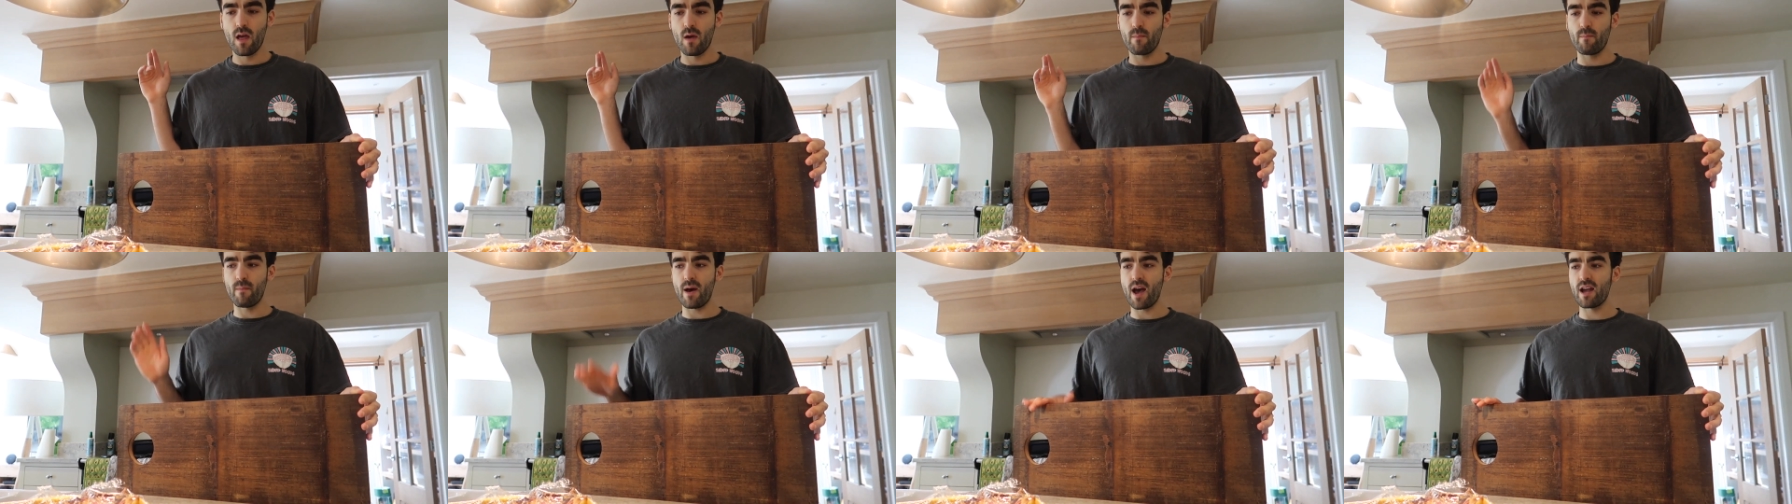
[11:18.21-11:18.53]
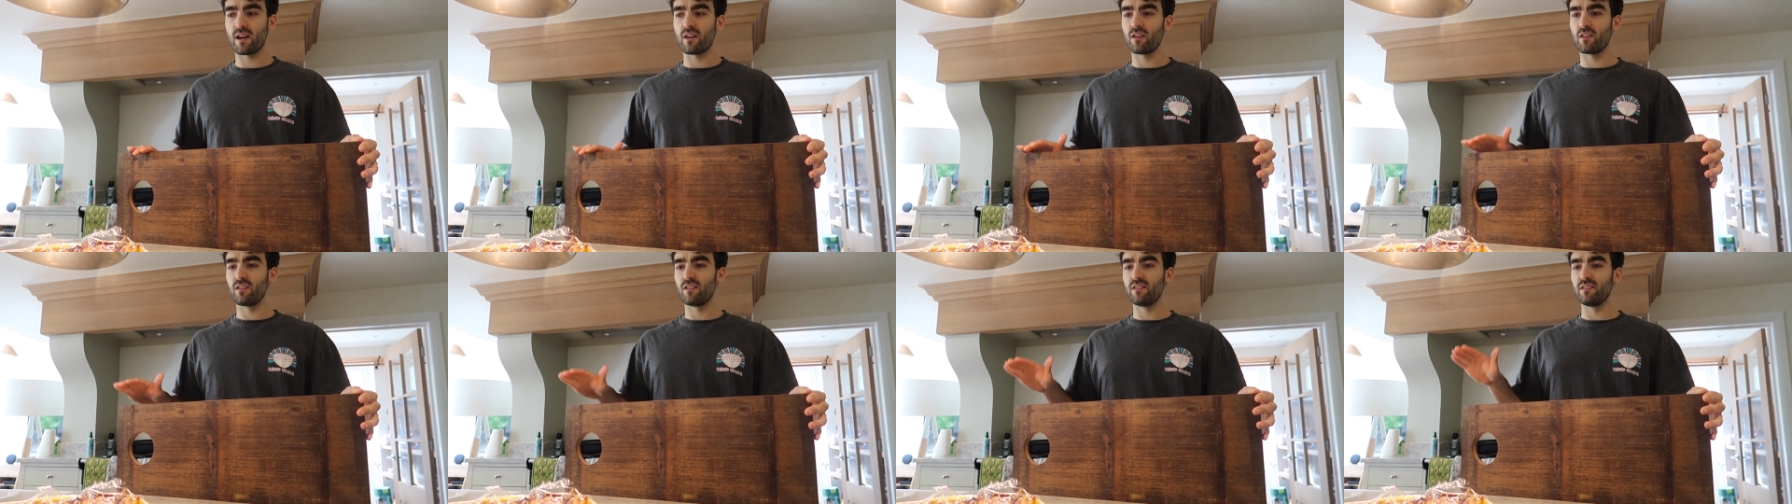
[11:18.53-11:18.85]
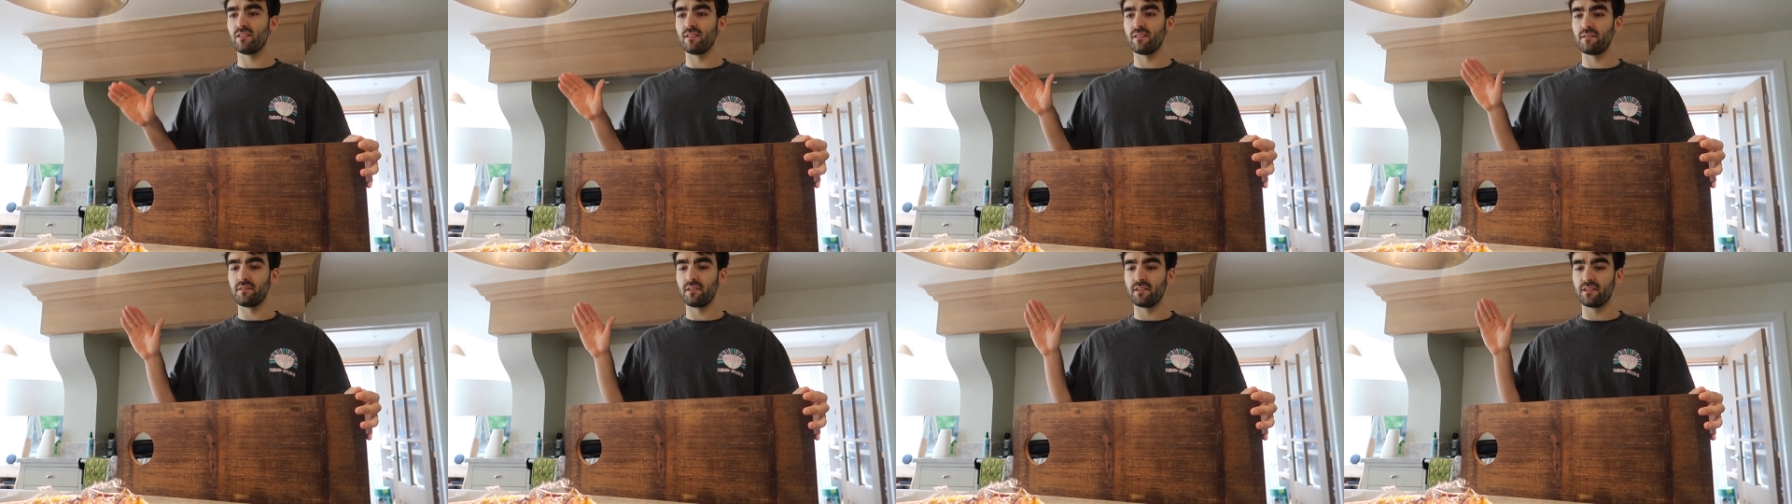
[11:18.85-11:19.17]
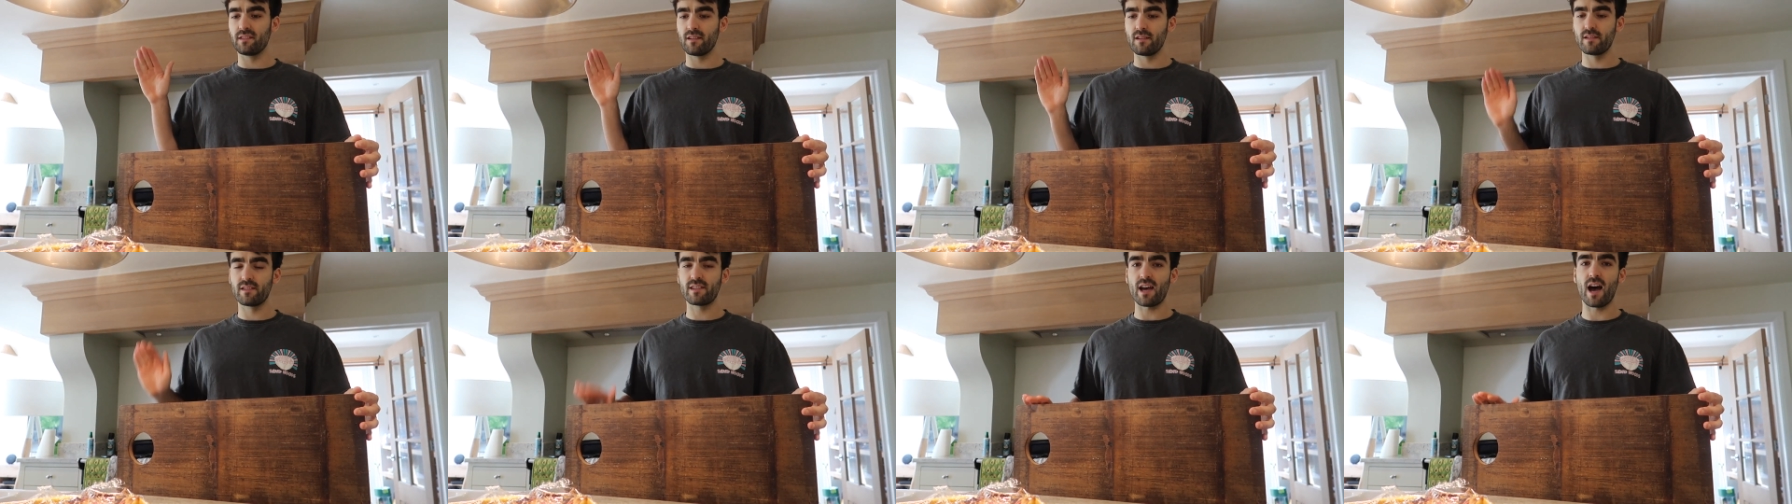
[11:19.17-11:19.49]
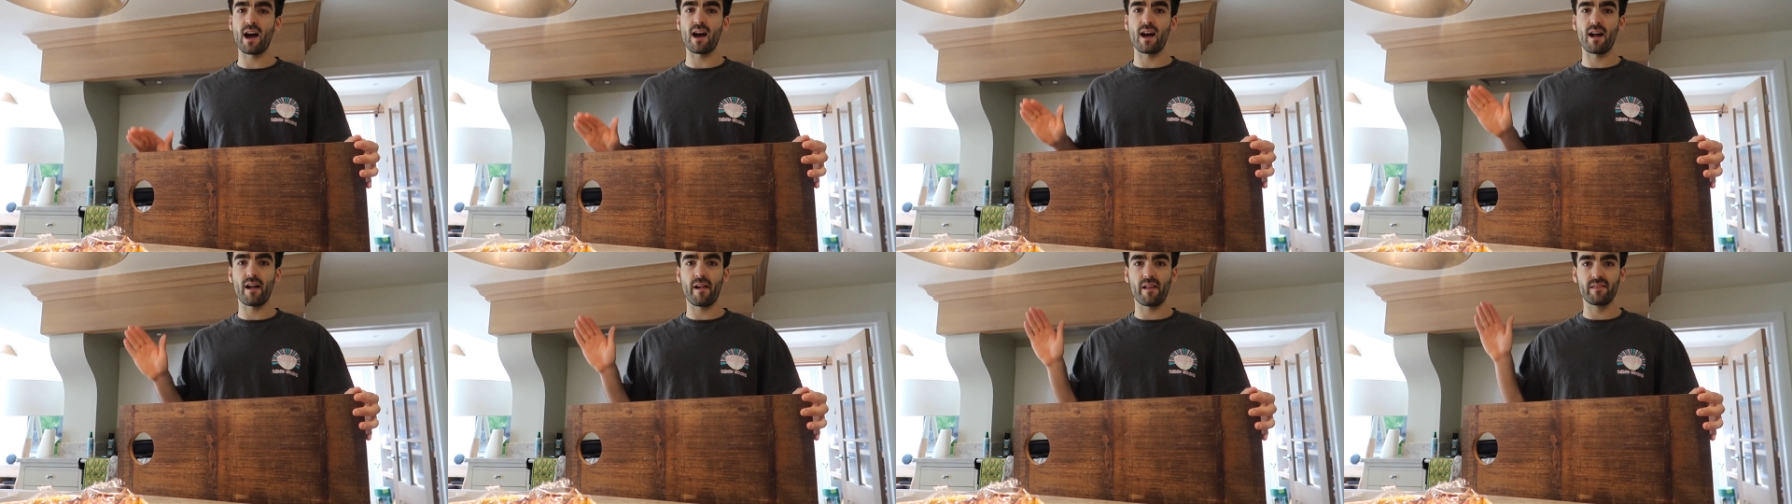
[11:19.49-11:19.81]
Megan's
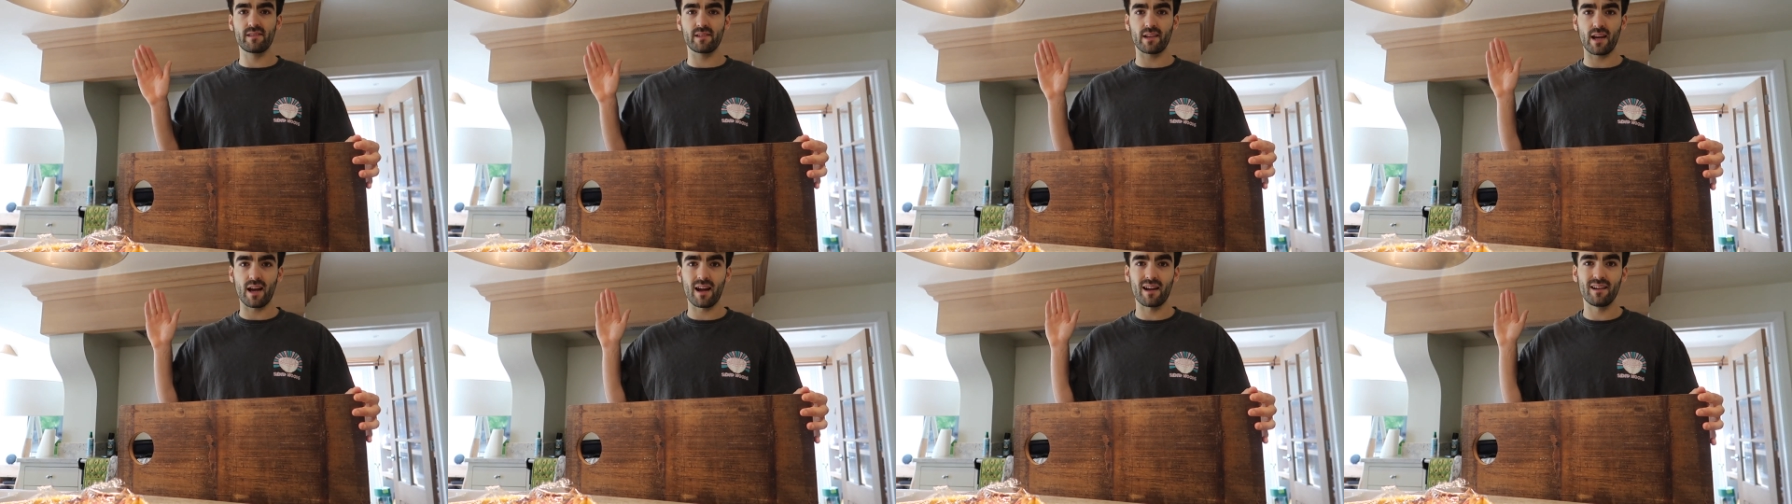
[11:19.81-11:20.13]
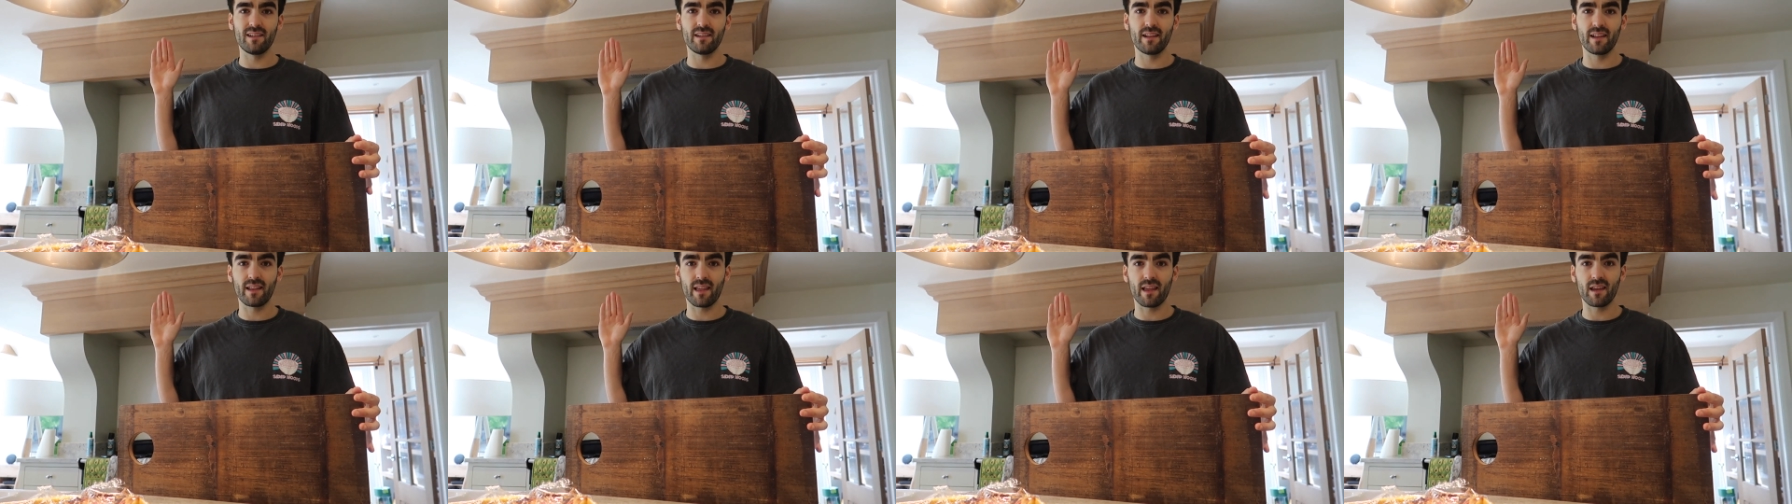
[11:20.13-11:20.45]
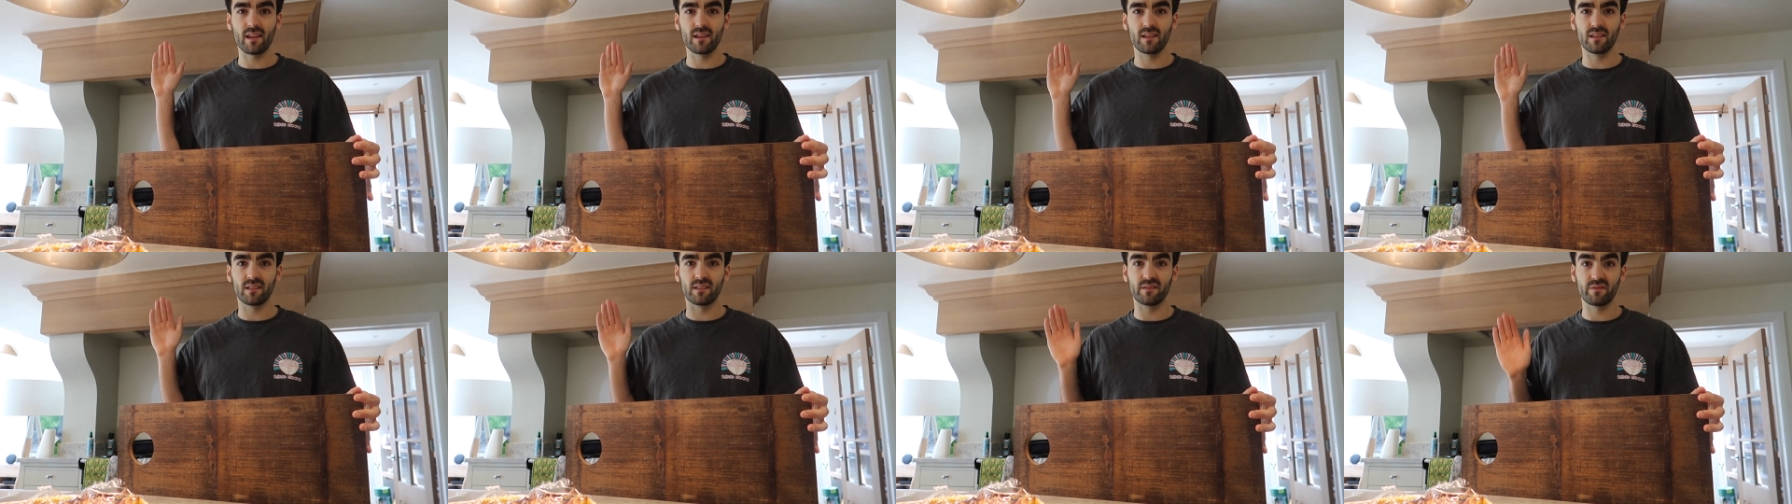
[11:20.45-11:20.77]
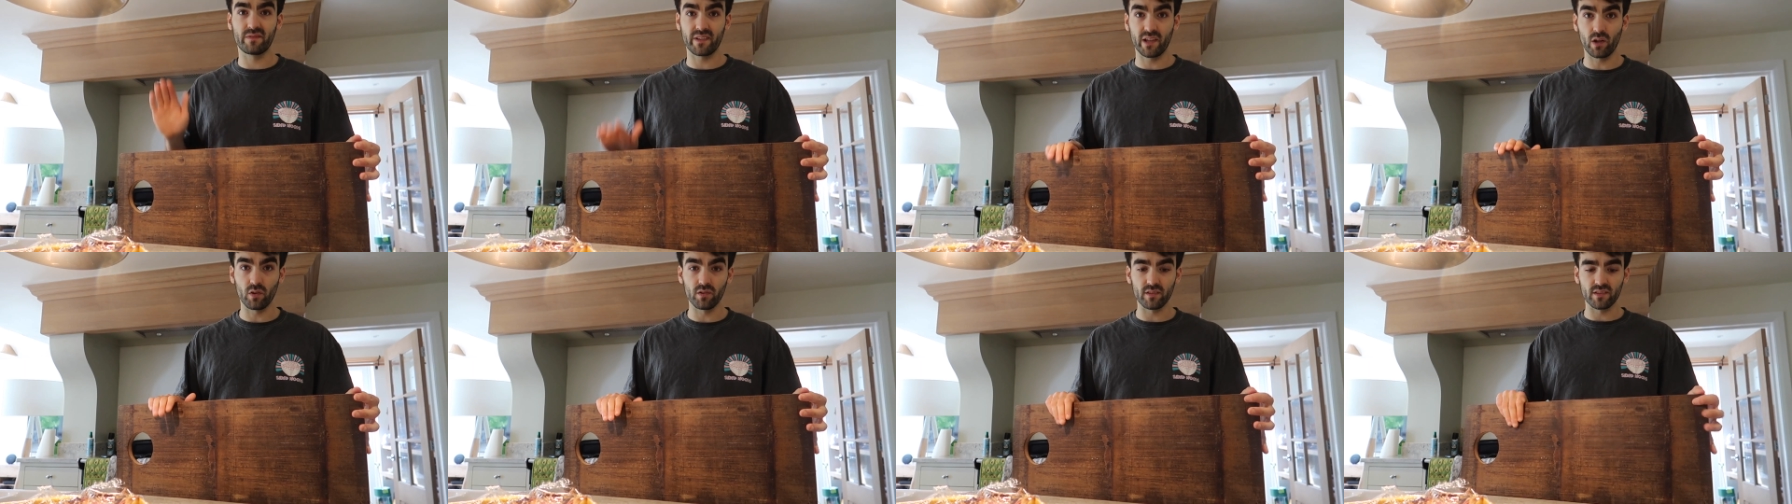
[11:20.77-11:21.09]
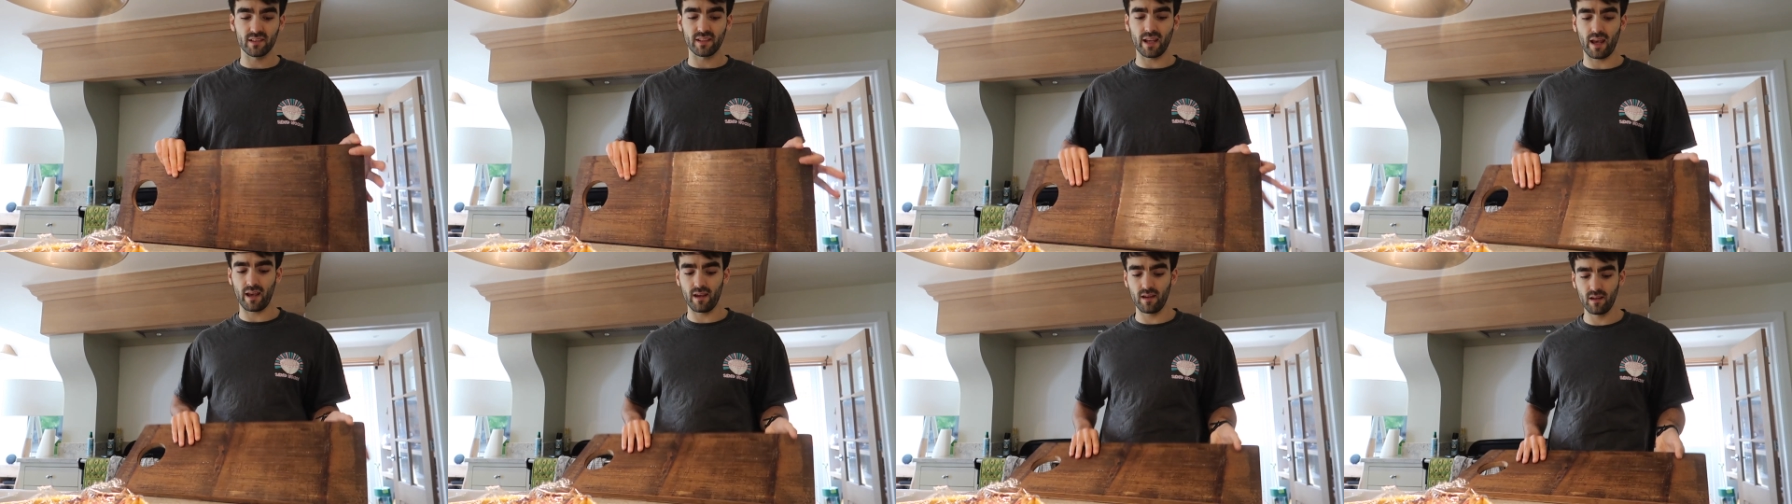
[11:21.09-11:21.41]
dad and his
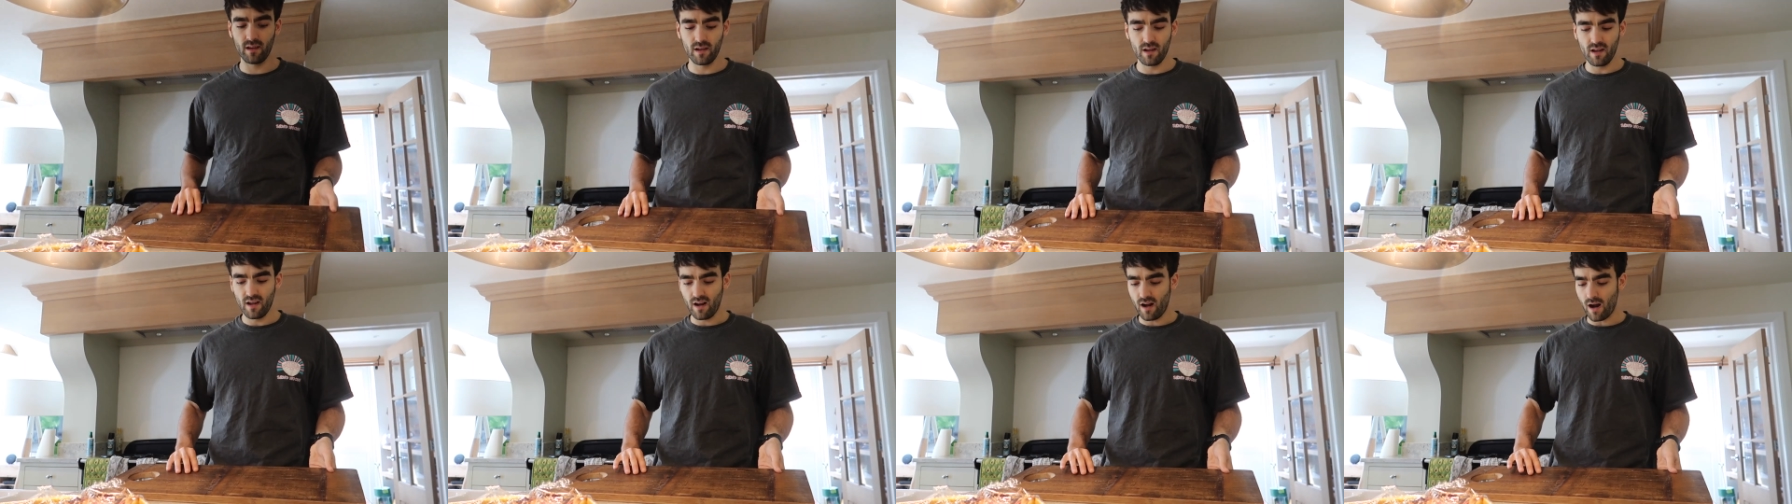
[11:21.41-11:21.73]
fiance.